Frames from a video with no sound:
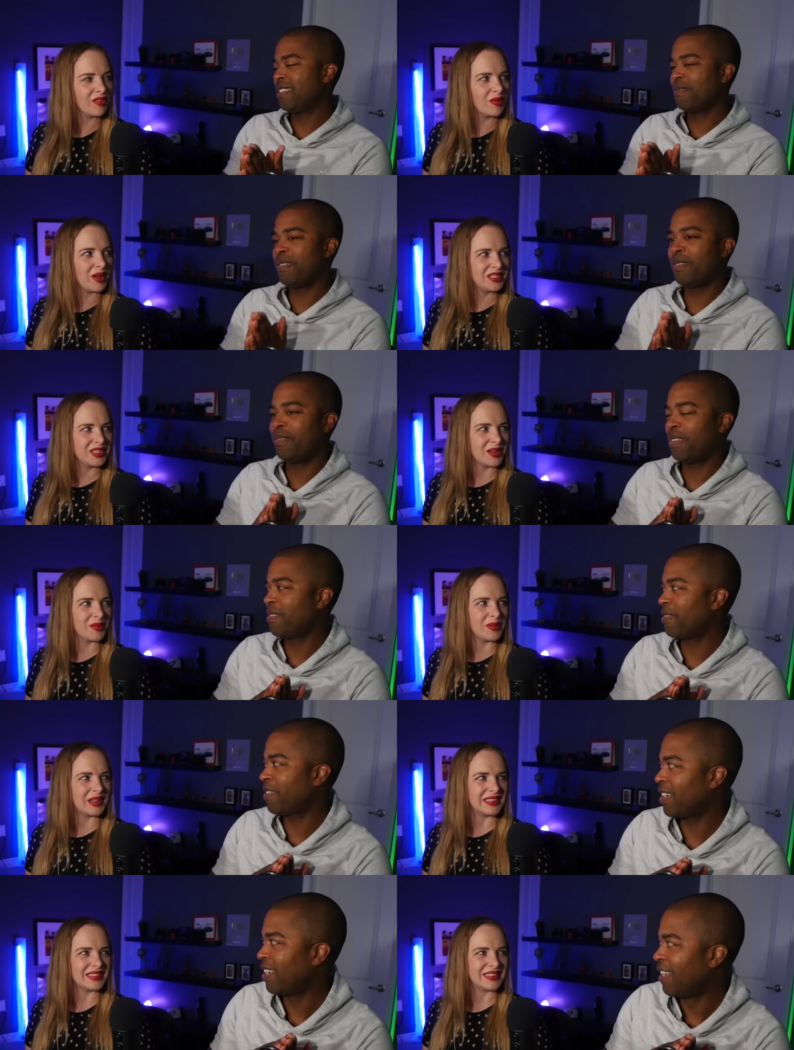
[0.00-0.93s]
Speaker 1: ever watched it
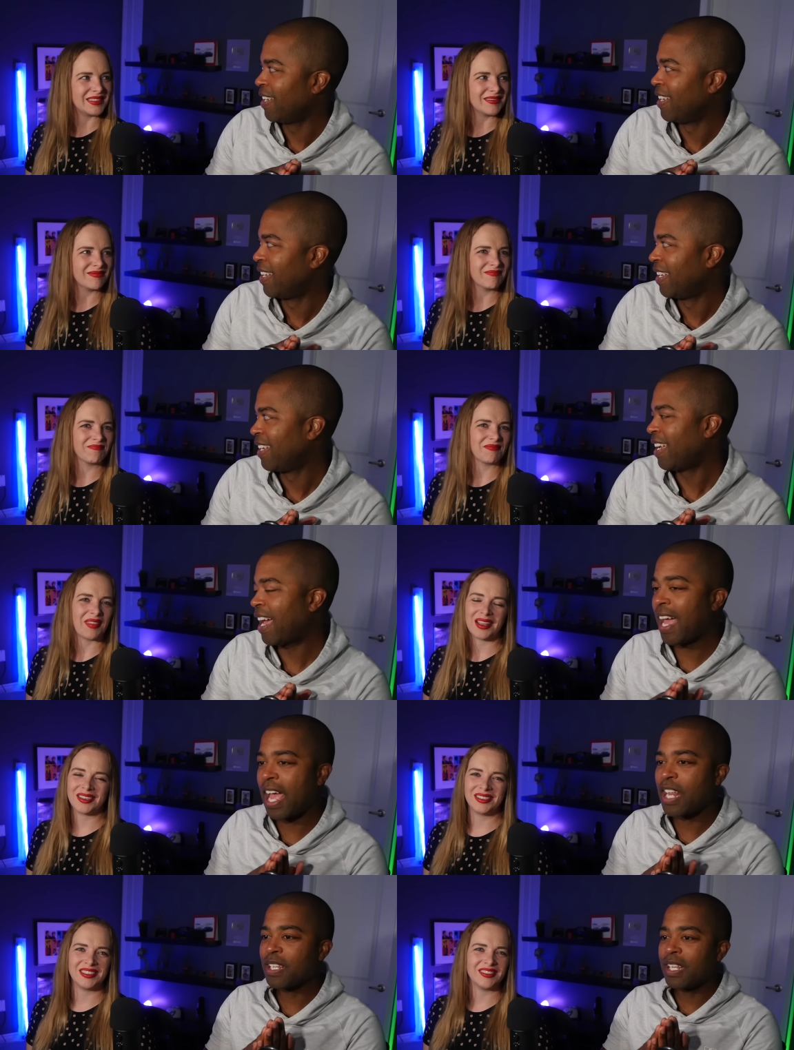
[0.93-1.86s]
once.
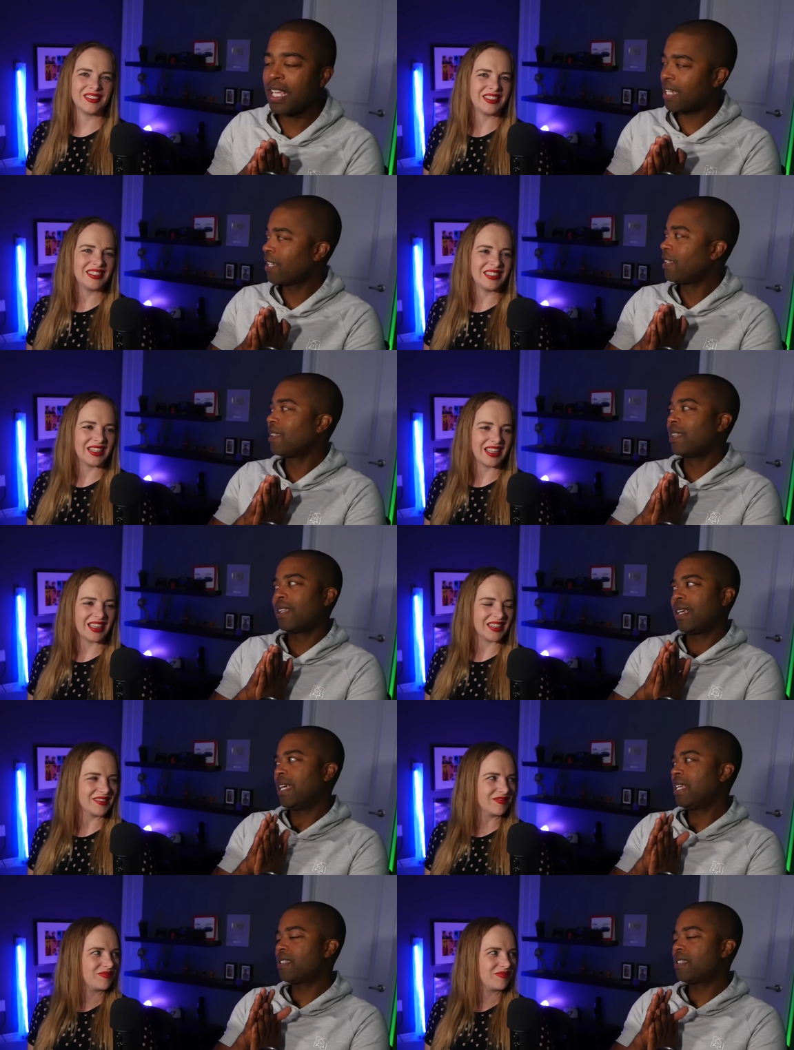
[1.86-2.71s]
I, I couldn't like, watch it again.